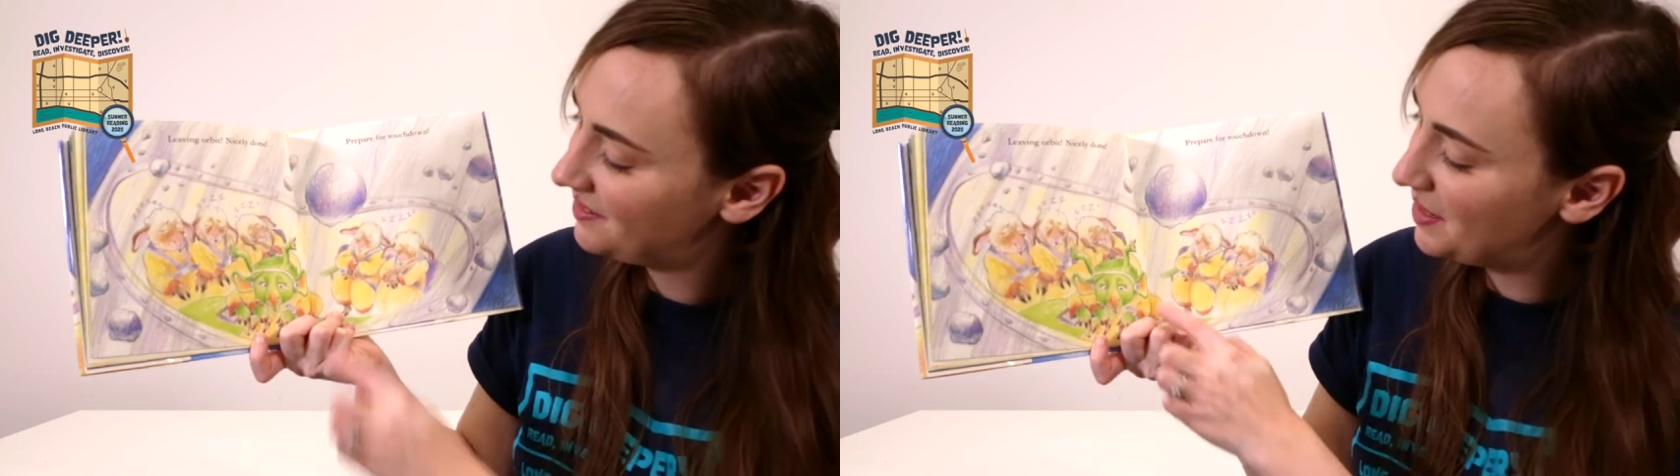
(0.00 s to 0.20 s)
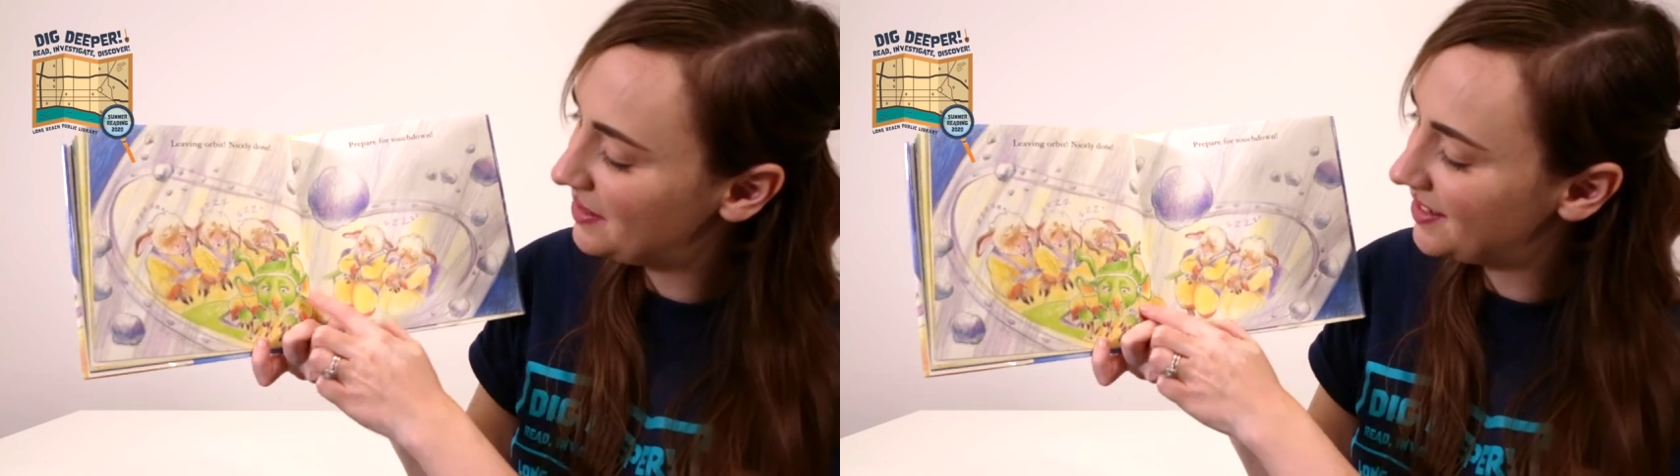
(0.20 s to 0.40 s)

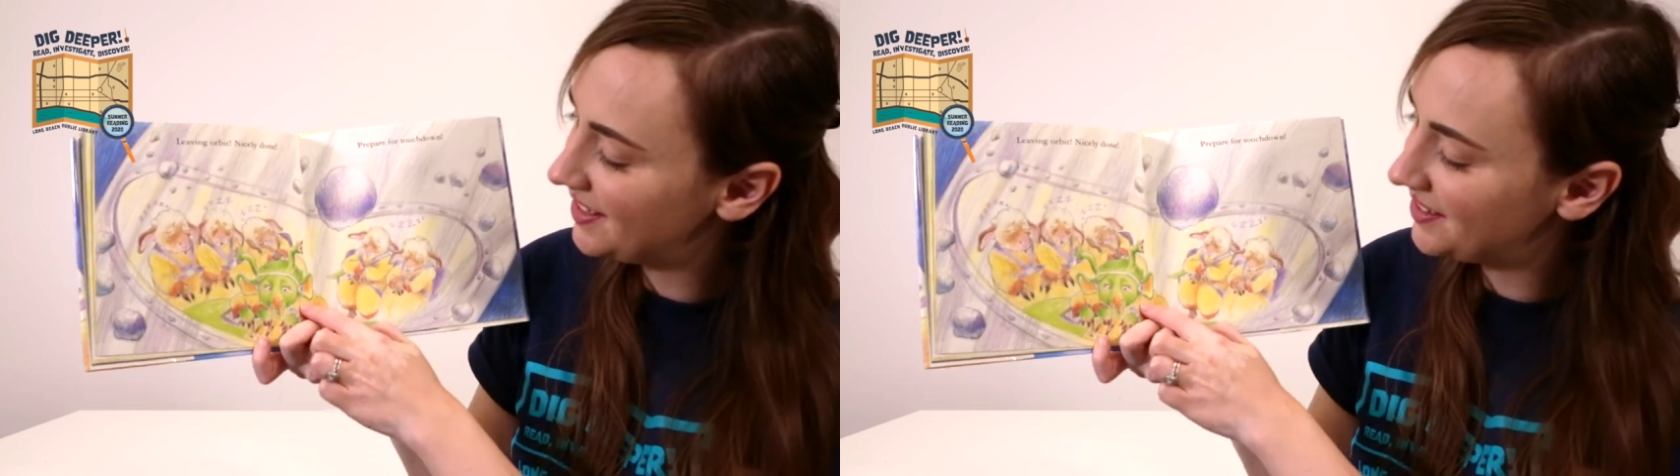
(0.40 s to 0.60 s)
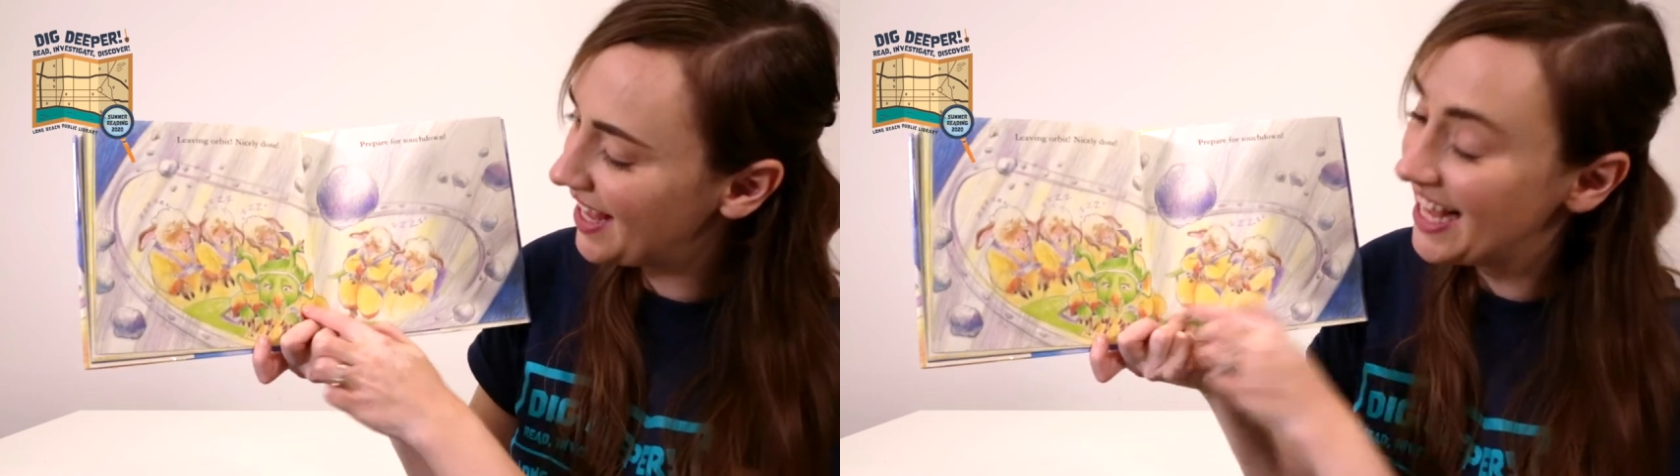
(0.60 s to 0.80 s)
while the
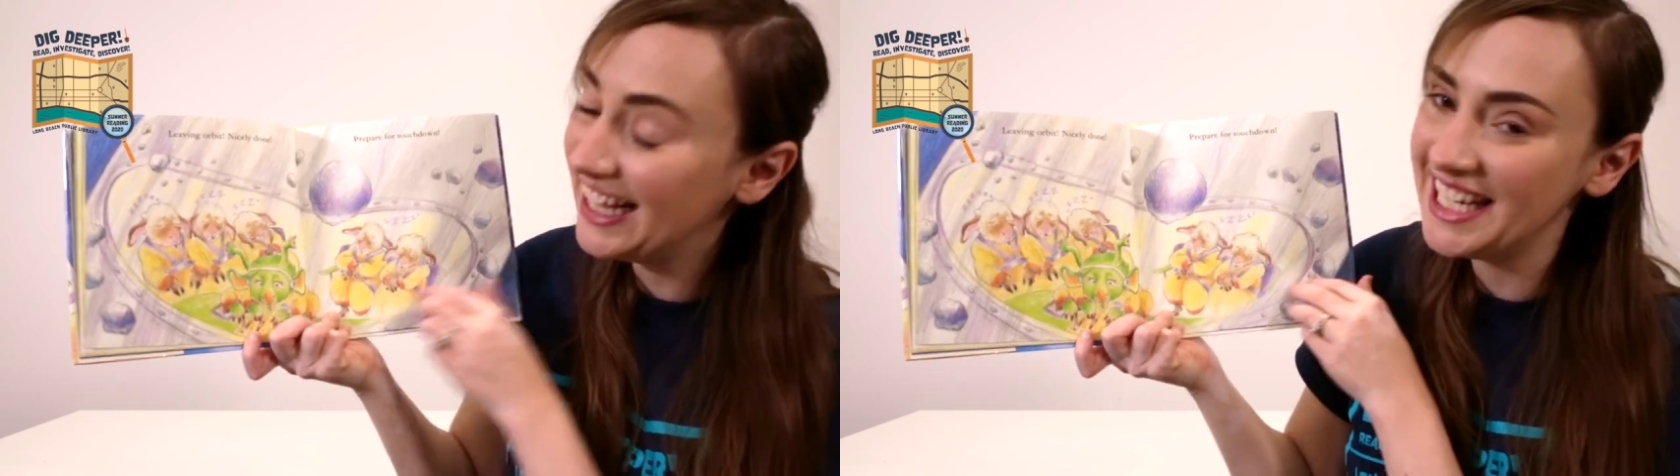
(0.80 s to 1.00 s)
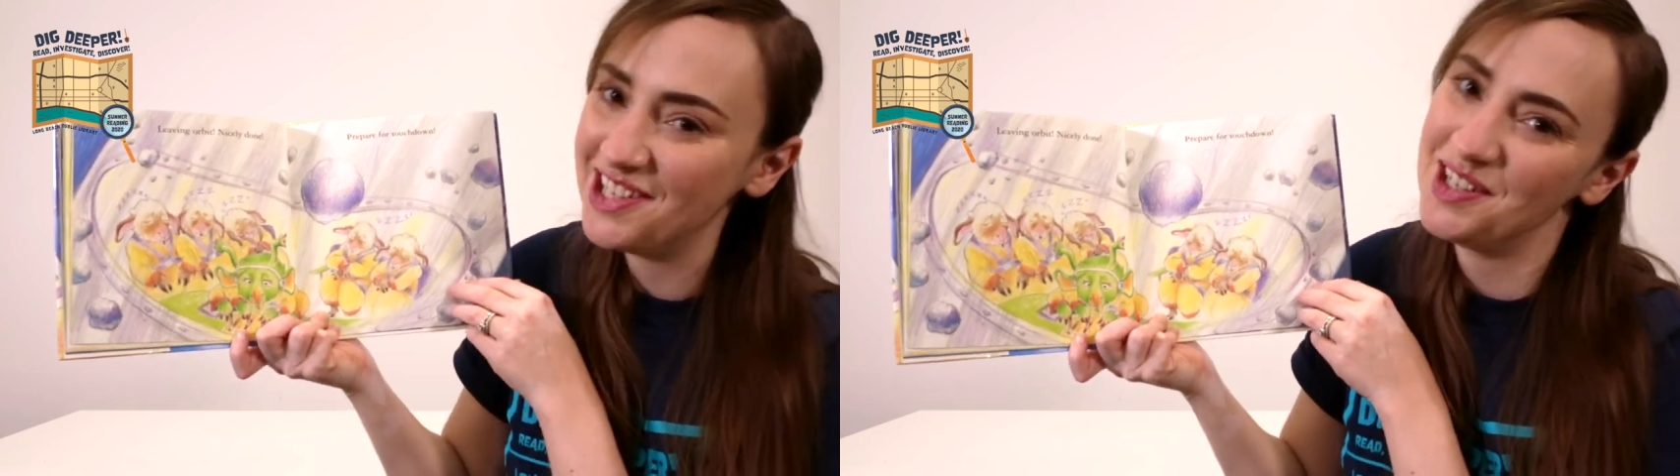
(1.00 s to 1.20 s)
little
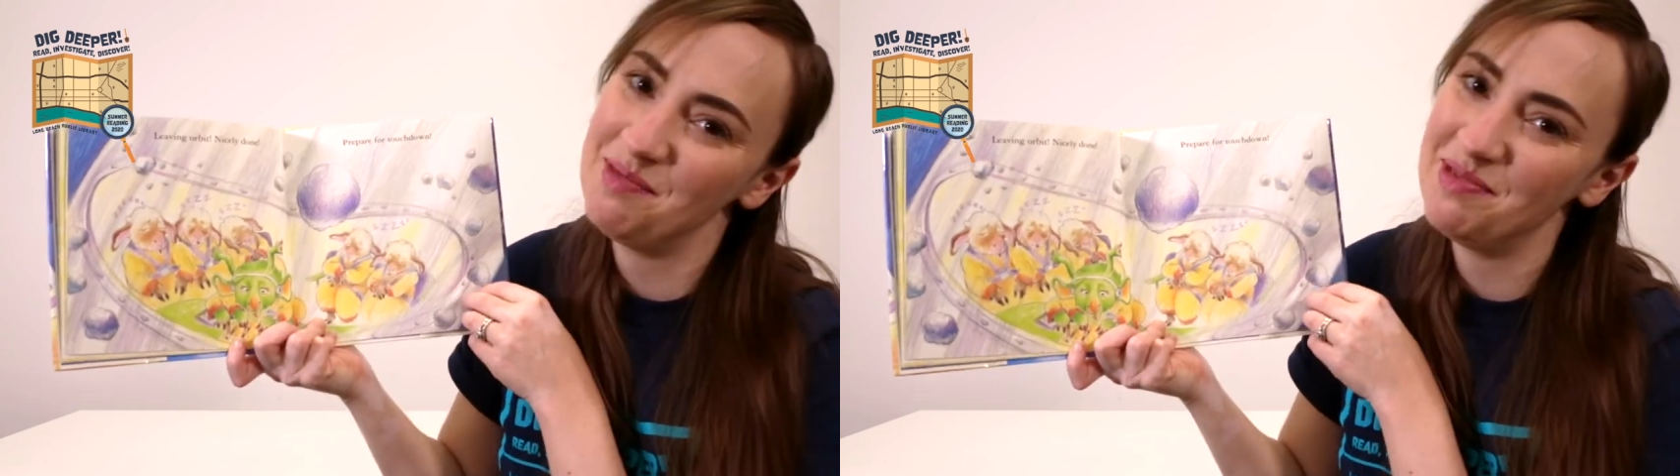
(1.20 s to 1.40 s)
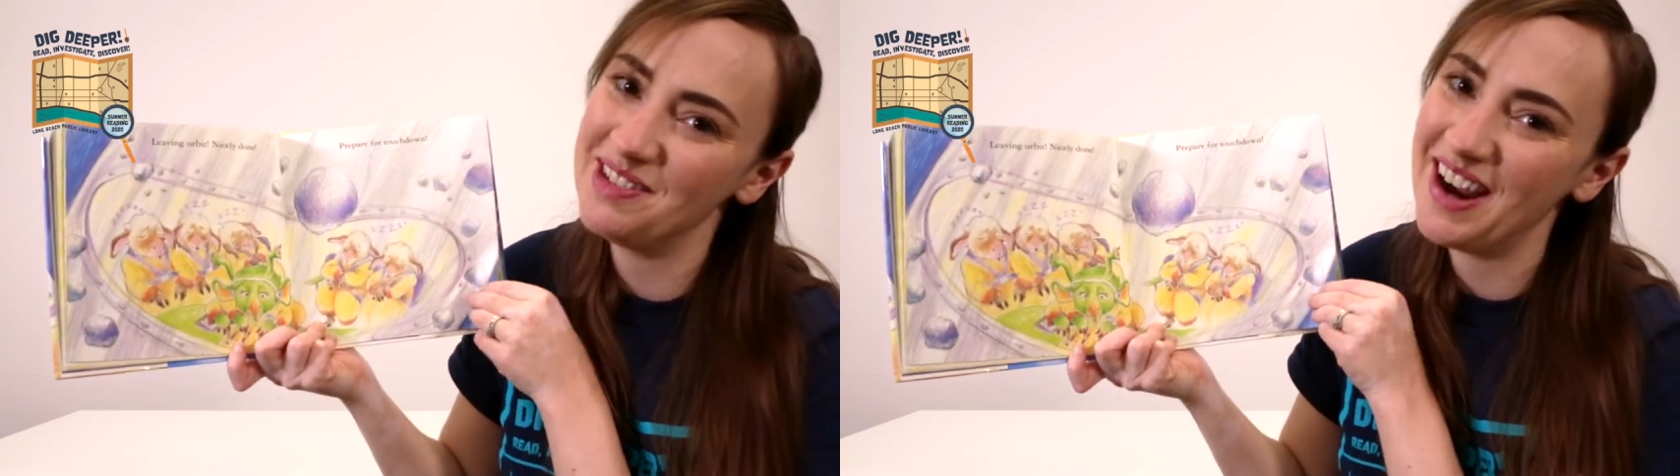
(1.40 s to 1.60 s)
alien
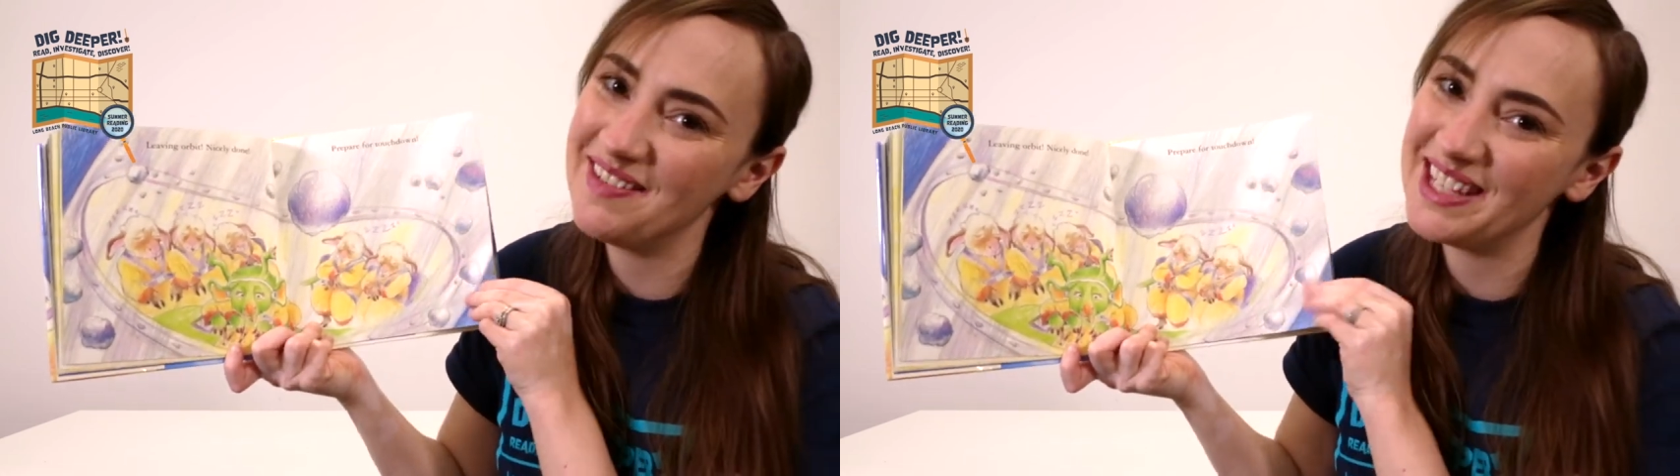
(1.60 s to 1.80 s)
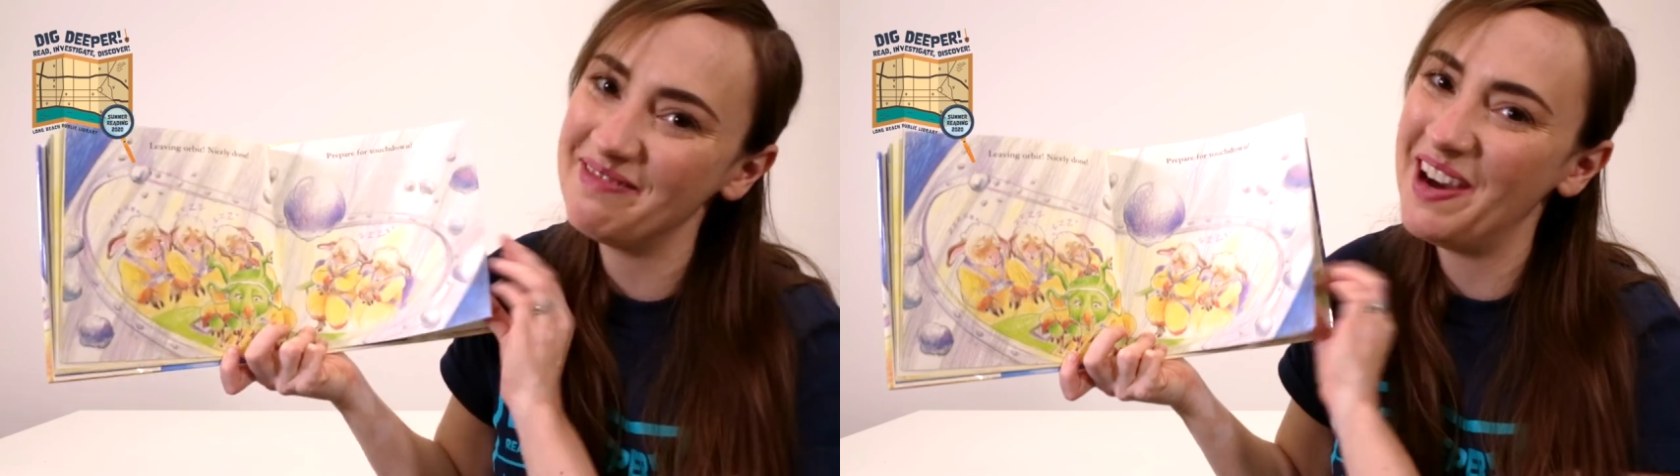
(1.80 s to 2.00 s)
sheep
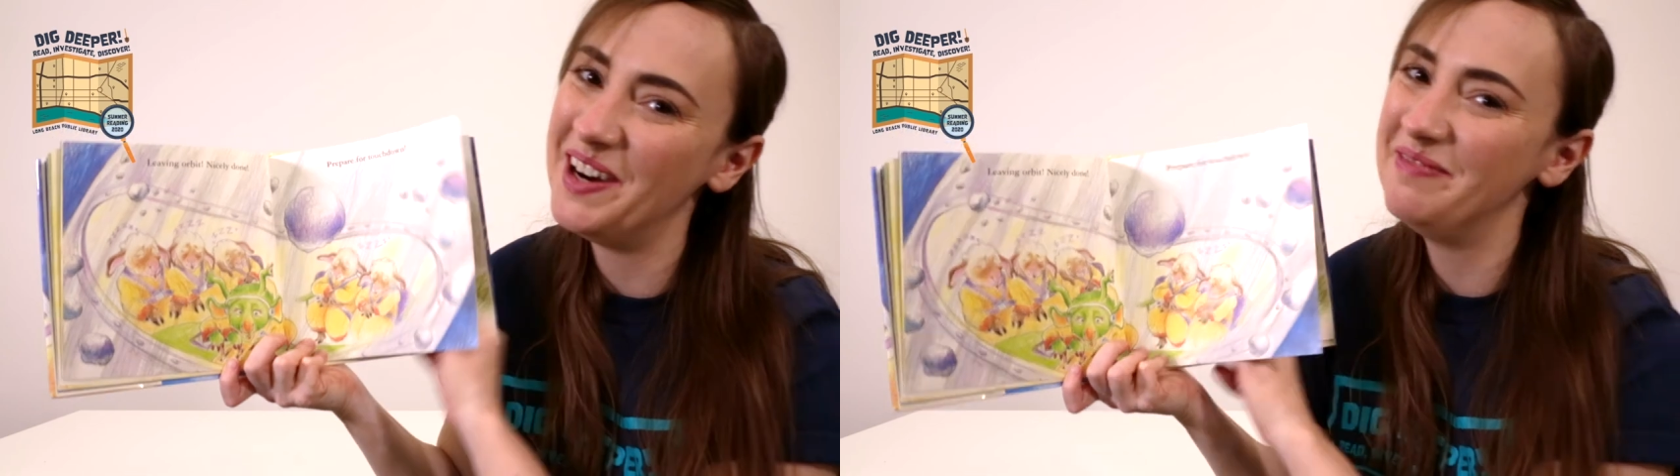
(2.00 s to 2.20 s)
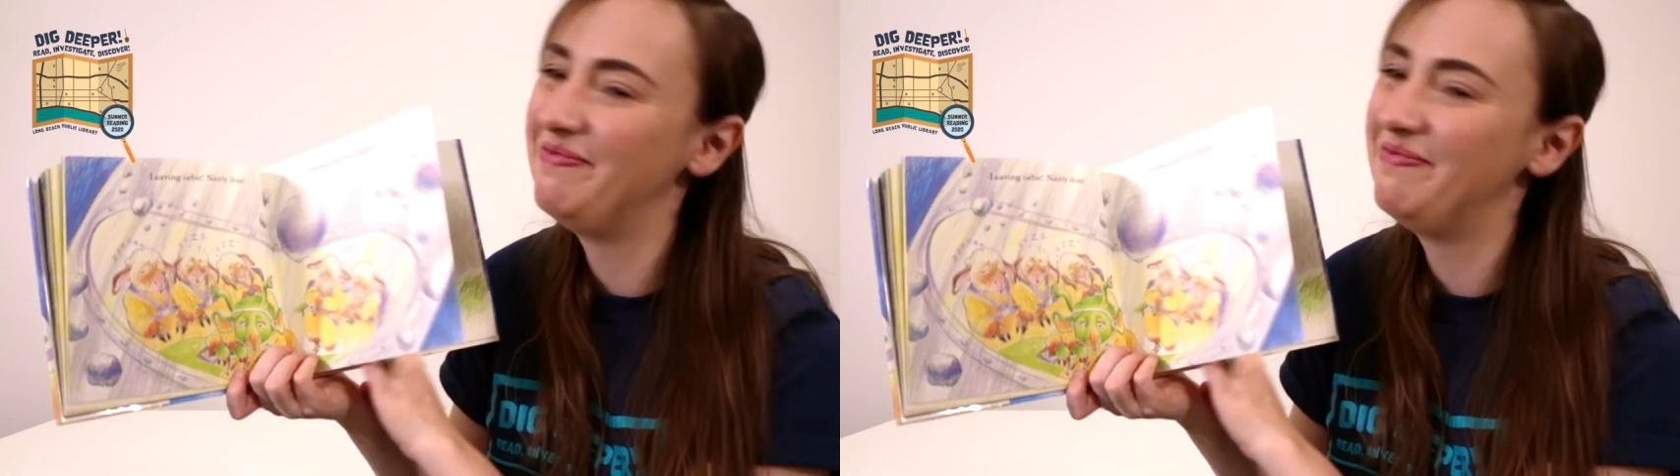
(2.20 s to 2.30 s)
drives them home.